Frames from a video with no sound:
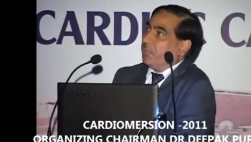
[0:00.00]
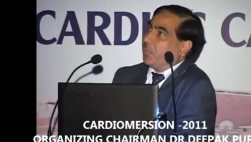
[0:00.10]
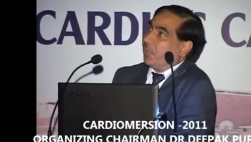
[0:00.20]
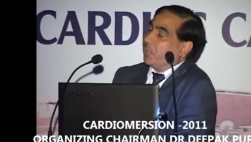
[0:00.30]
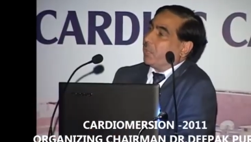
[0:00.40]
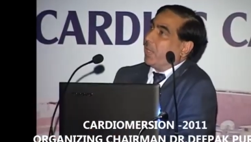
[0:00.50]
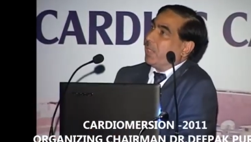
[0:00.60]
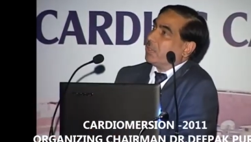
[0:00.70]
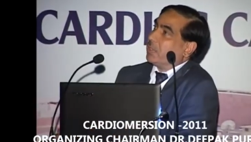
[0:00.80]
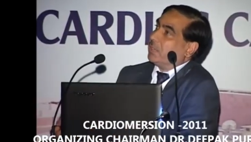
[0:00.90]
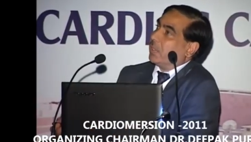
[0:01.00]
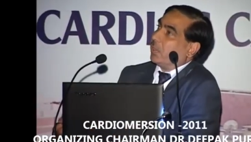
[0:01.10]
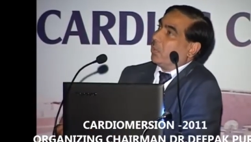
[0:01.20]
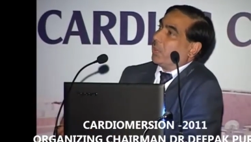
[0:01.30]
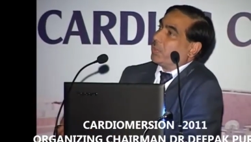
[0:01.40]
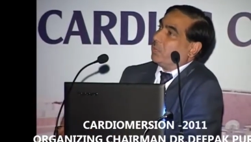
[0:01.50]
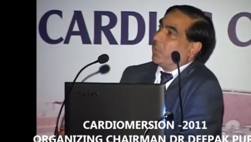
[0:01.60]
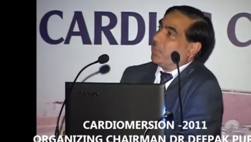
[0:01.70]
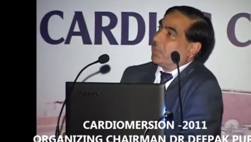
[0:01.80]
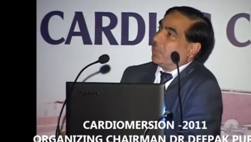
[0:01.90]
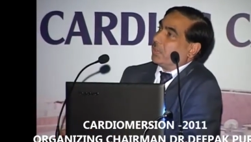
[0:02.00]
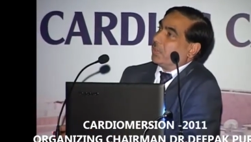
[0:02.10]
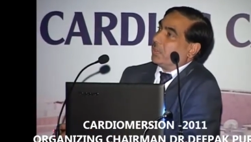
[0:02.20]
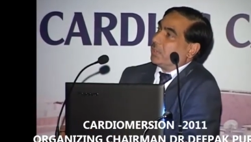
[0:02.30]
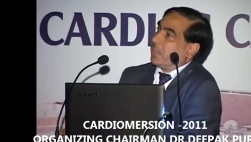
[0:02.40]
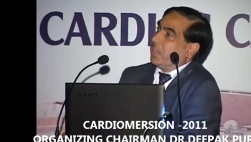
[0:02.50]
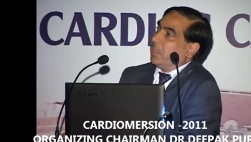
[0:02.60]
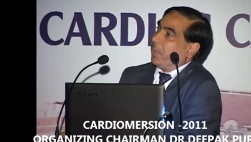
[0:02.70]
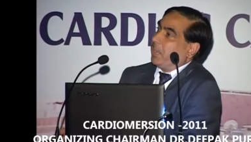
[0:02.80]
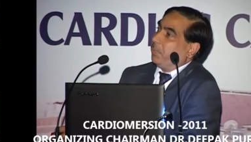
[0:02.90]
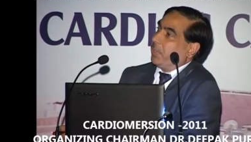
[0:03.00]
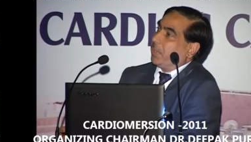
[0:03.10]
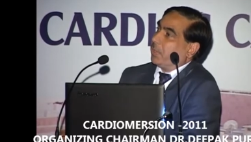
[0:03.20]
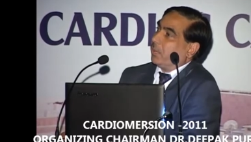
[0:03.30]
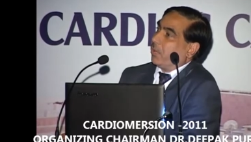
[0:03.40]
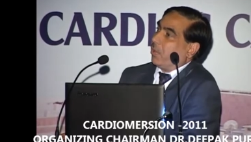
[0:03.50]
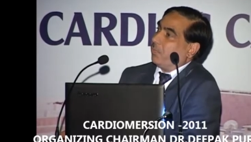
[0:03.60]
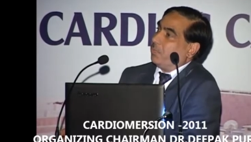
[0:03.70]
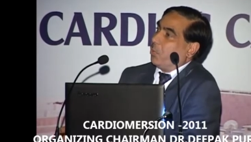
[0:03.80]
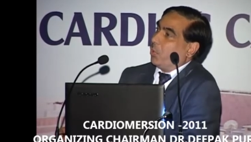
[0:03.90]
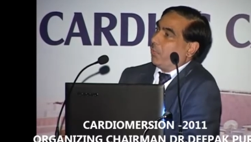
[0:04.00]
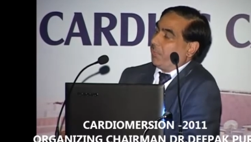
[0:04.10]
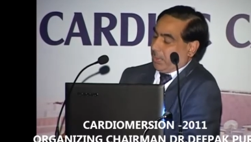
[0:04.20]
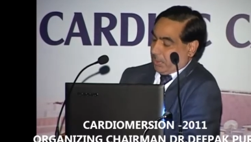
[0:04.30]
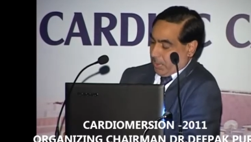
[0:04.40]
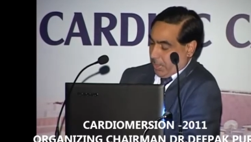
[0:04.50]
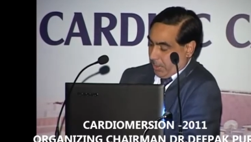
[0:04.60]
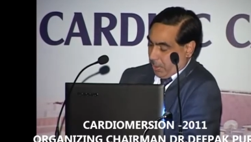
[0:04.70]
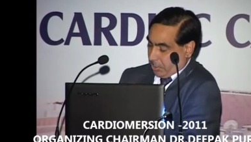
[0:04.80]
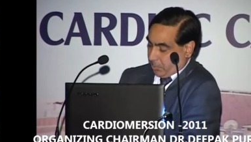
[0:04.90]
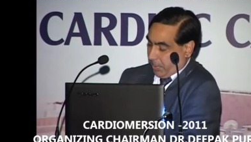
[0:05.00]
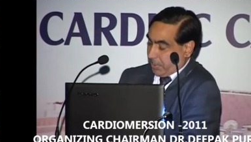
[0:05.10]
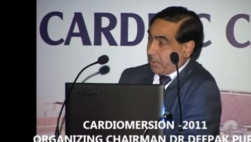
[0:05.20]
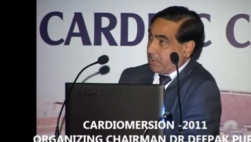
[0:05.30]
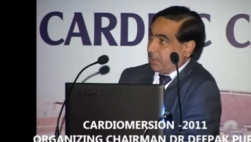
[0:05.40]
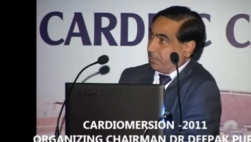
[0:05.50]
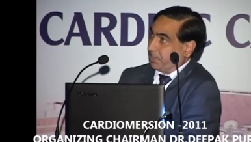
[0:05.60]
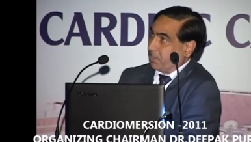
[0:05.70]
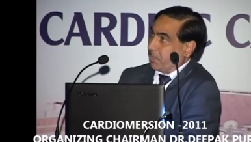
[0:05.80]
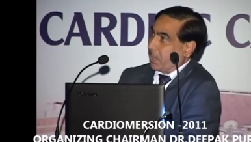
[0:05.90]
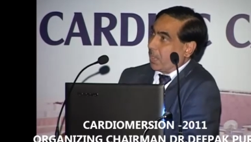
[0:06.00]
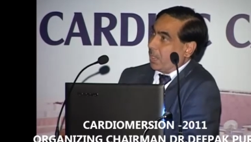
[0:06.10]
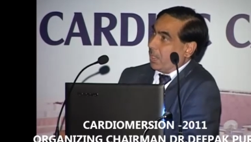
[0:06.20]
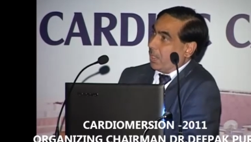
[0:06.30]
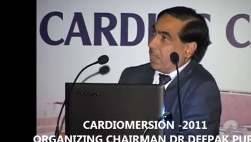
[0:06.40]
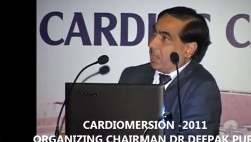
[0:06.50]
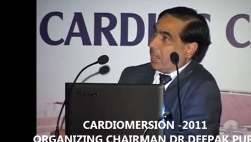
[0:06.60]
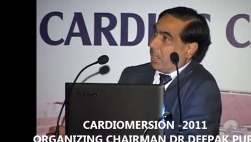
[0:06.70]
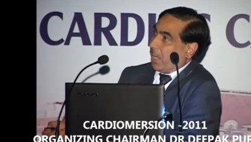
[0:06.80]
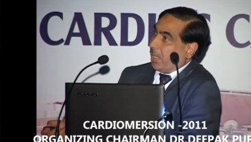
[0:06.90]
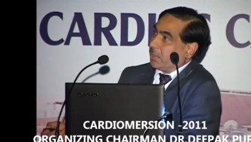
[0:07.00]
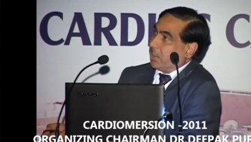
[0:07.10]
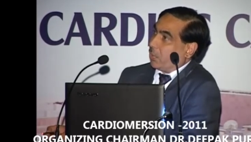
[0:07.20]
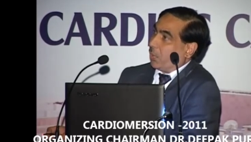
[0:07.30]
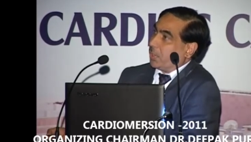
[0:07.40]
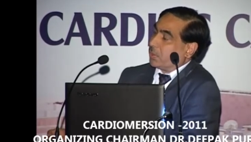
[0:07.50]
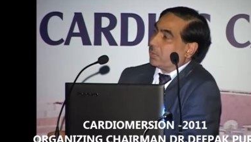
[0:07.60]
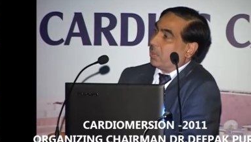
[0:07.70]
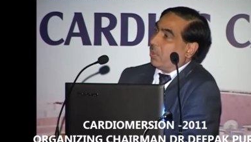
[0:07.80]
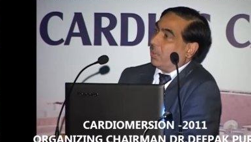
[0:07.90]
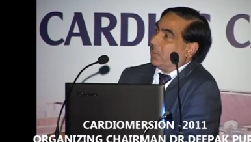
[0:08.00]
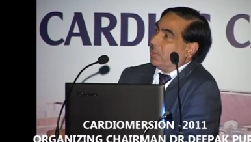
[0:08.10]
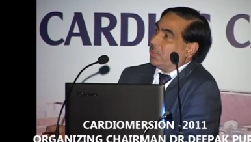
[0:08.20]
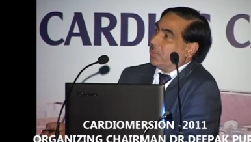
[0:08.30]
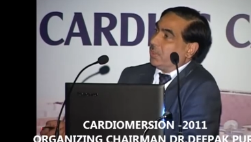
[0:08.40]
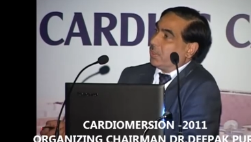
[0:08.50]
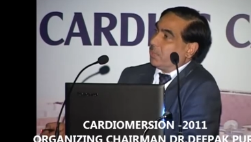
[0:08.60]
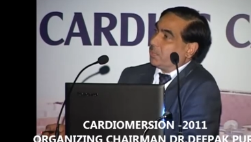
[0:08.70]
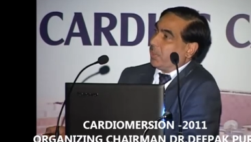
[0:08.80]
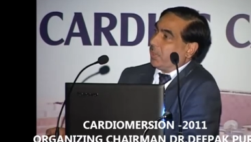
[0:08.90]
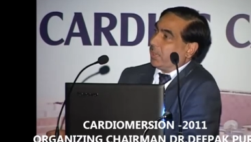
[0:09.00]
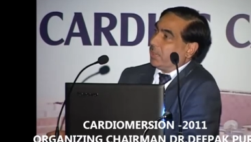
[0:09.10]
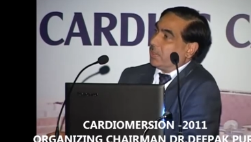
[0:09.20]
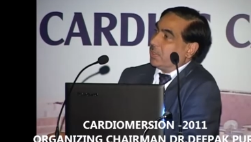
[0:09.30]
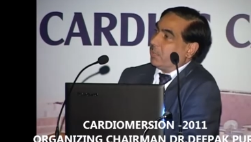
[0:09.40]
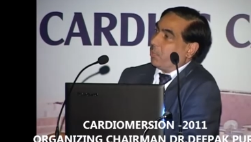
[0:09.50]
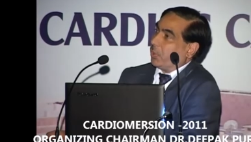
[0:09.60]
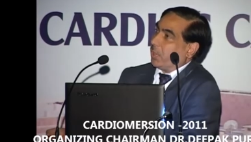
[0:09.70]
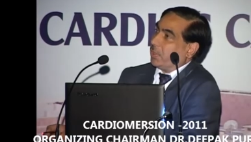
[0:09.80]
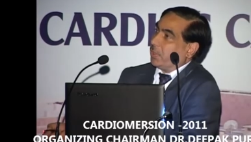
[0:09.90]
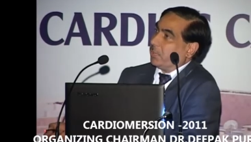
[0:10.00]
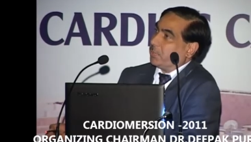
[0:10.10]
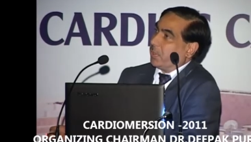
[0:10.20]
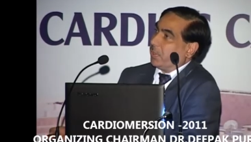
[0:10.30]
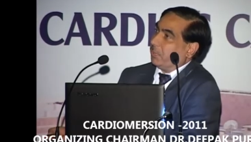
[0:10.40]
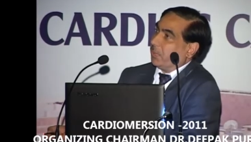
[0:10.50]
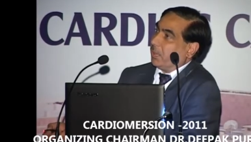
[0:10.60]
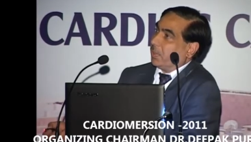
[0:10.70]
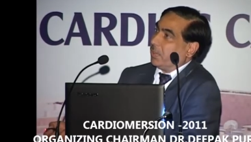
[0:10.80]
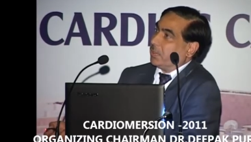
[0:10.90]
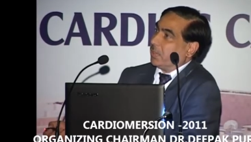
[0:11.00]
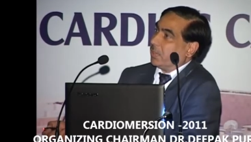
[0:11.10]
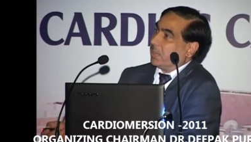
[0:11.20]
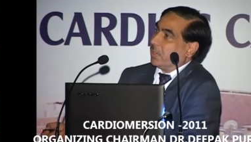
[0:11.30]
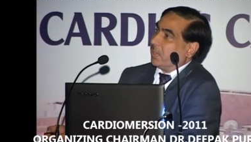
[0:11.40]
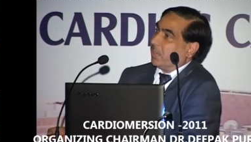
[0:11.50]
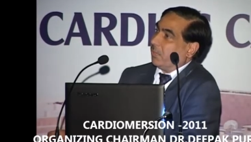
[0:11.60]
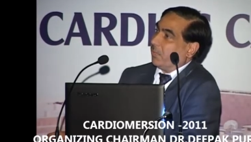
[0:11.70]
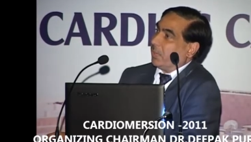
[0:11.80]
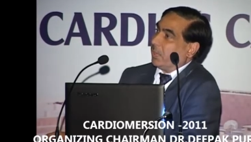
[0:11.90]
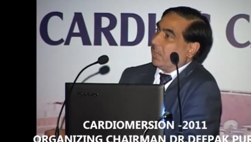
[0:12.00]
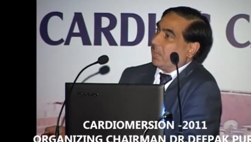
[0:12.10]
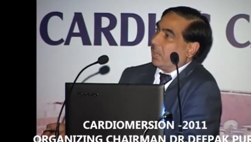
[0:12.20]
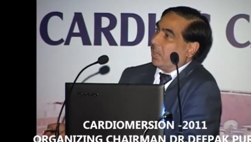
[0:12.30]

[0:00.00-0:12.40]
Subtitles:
which we have recognized is a QRS duration. It's an independent predictor of mode of death and hospitalization. As the QRS on ECG keeps on increasing, the mortality keeps on increasing. When they,